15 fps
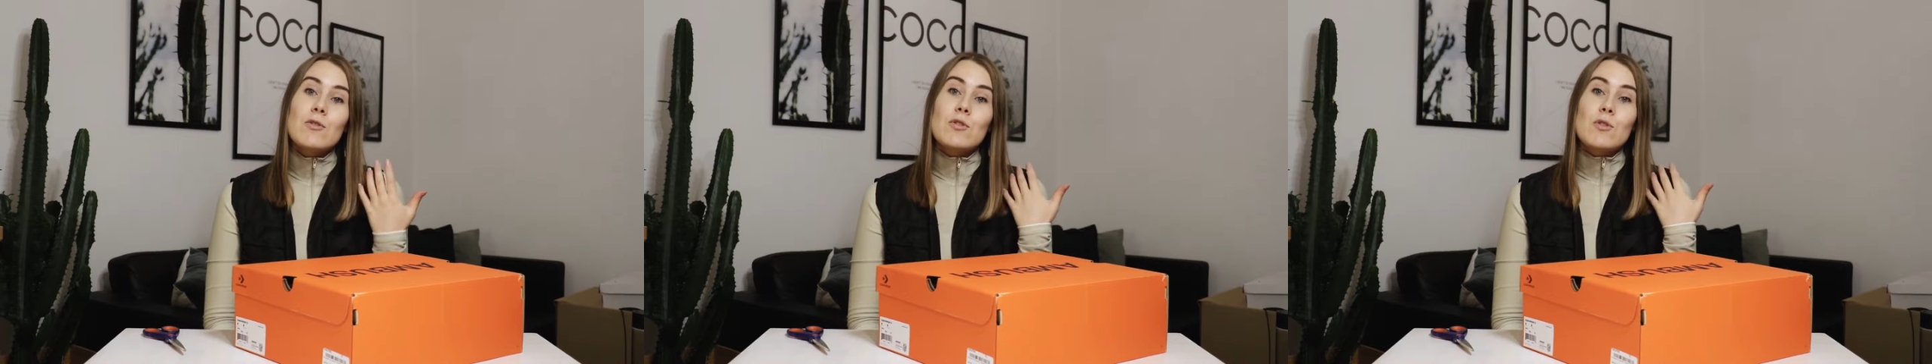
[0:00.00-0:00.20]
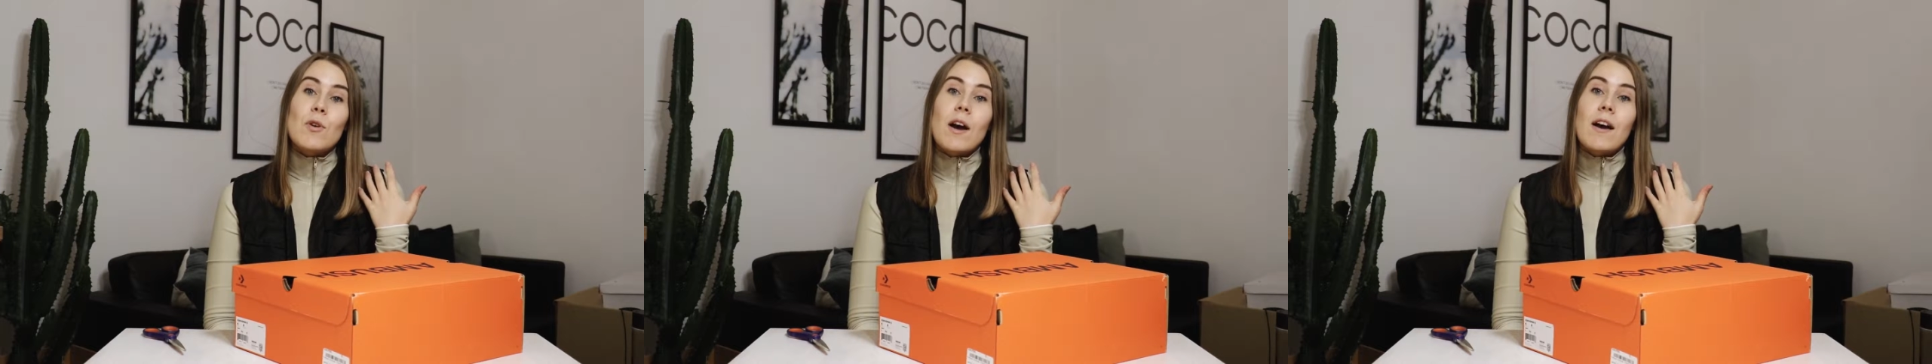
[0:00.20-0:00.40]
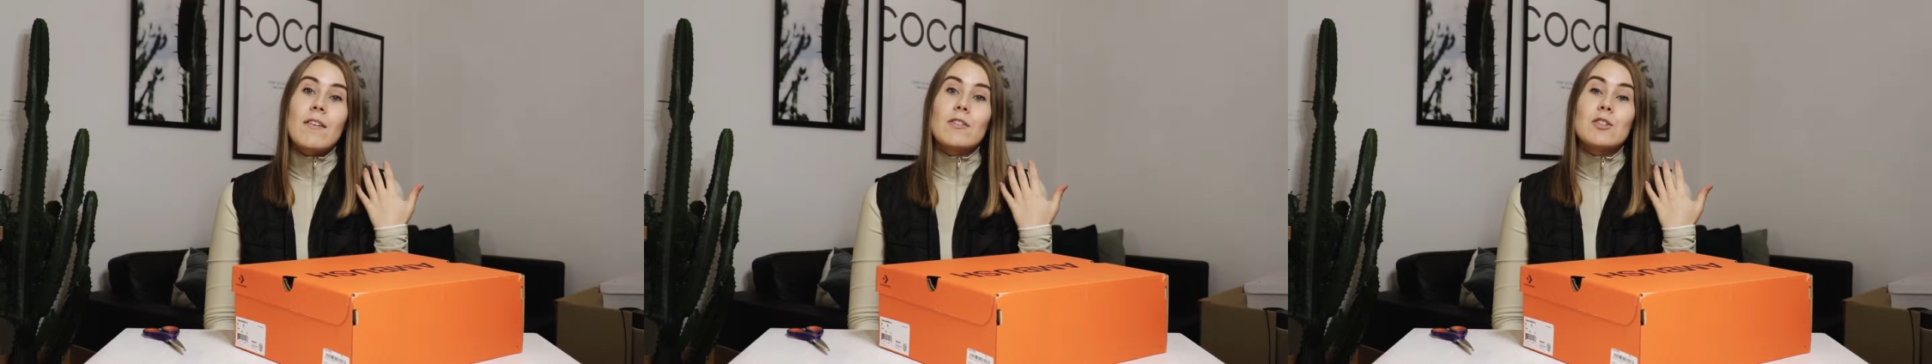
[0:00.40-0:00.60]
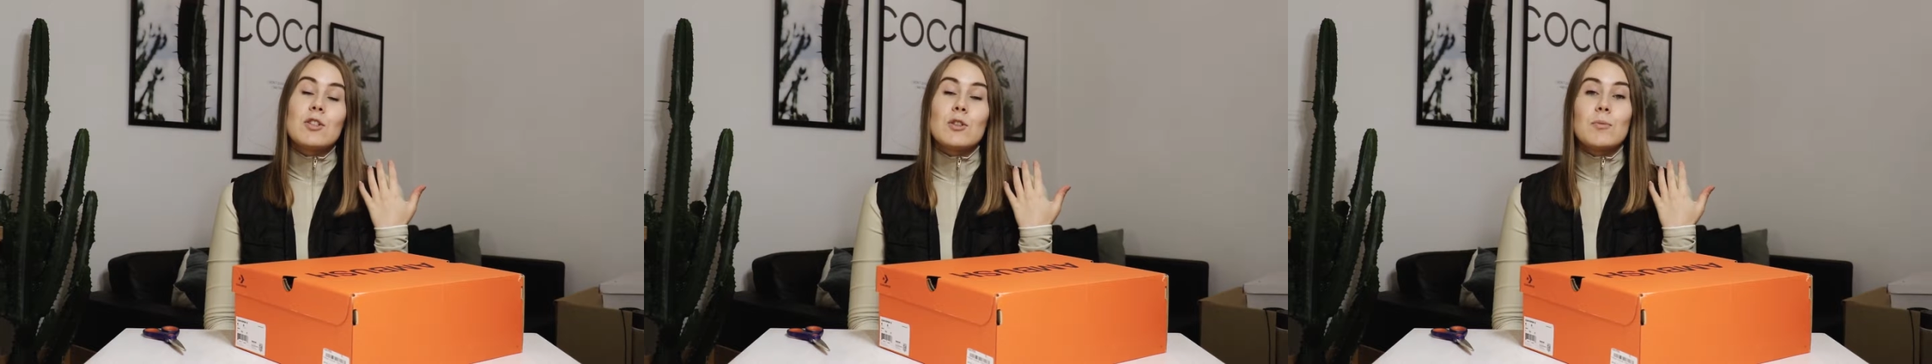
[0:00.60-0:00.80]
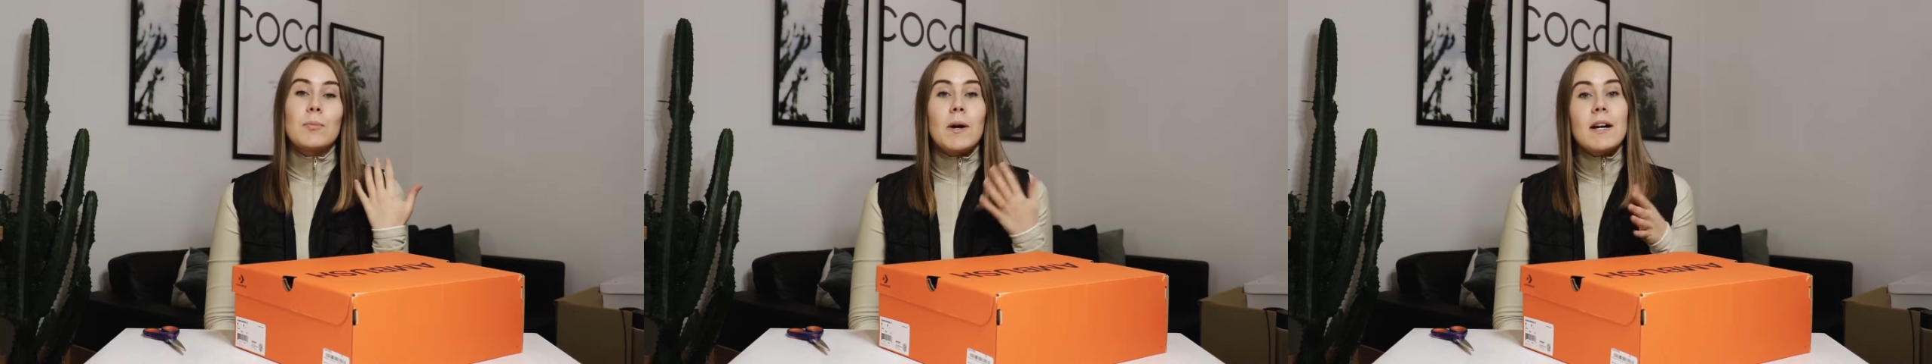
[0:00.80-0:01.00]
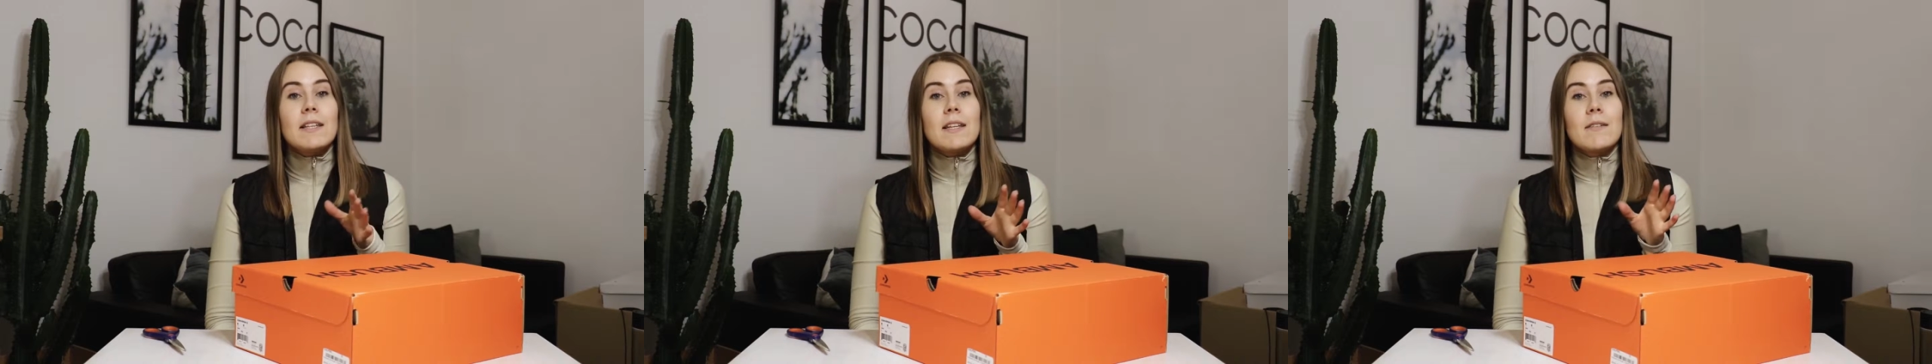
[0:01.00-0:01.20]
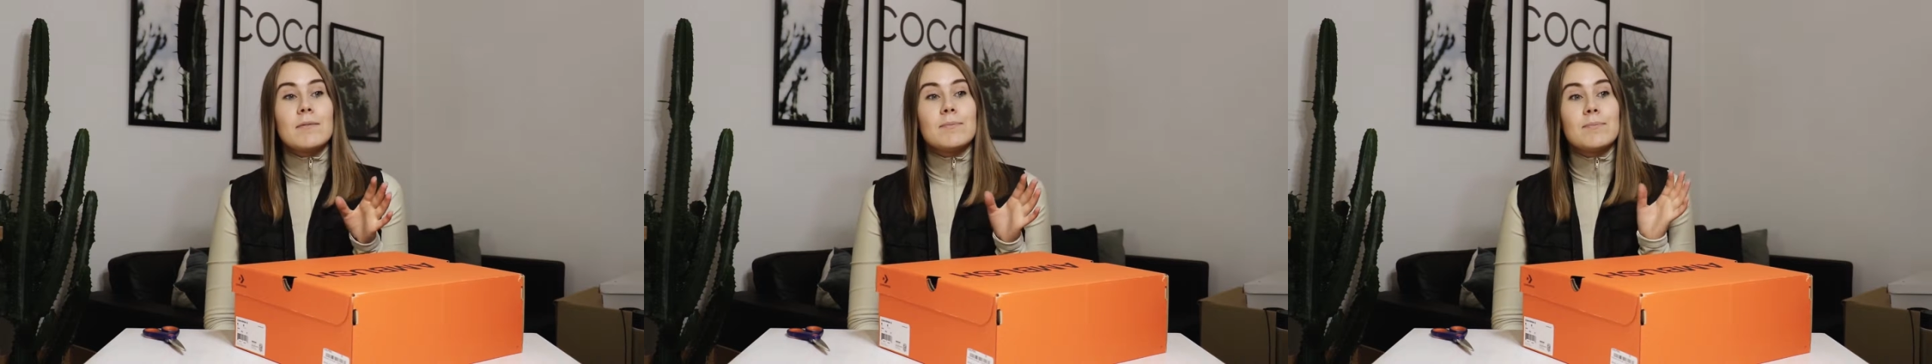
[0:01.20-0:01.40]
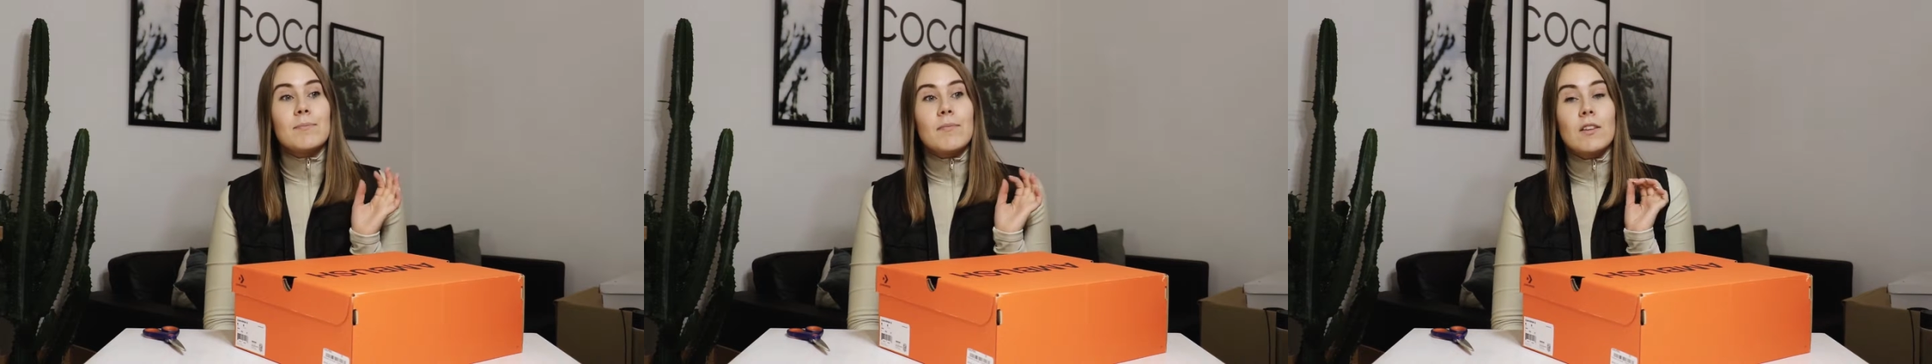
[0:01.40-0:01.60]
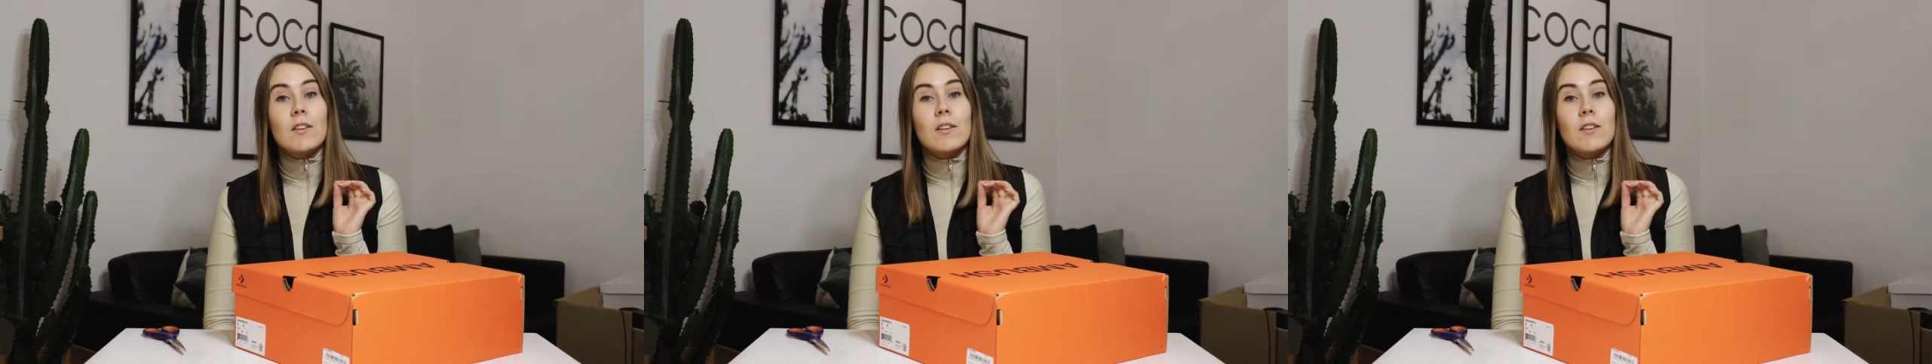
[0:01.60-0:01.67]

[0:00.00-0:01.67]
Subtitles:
so I have to buy them